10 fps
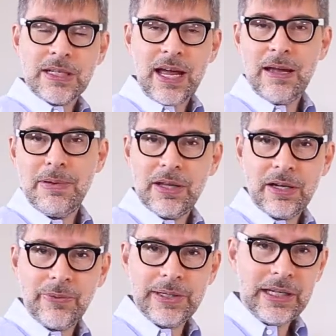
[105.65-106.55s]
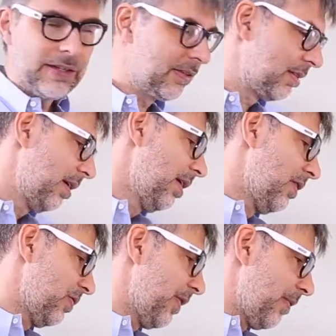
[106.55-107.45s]
It's a liability release.
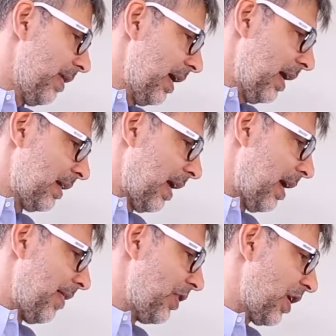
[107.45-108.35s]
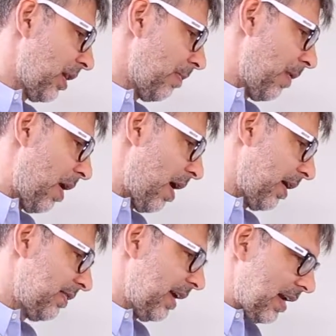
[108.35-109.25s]
So they read it, they check the
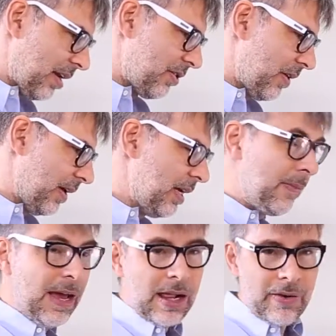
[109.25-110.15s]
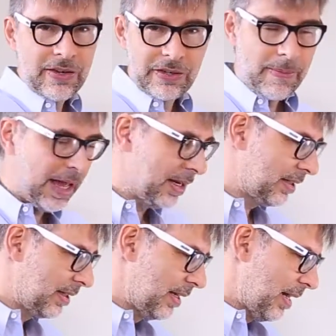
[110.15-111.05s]
box, they can enter their email or
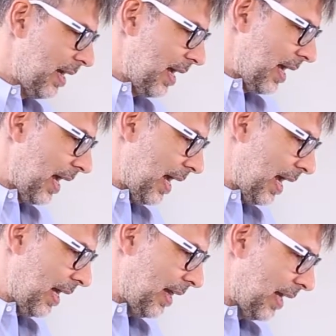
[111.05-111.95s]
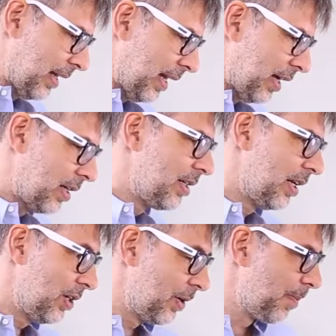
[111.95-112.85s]
SMS, and they click
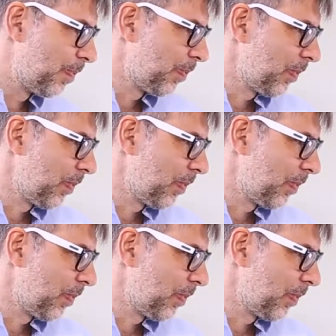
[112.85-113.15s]
continue.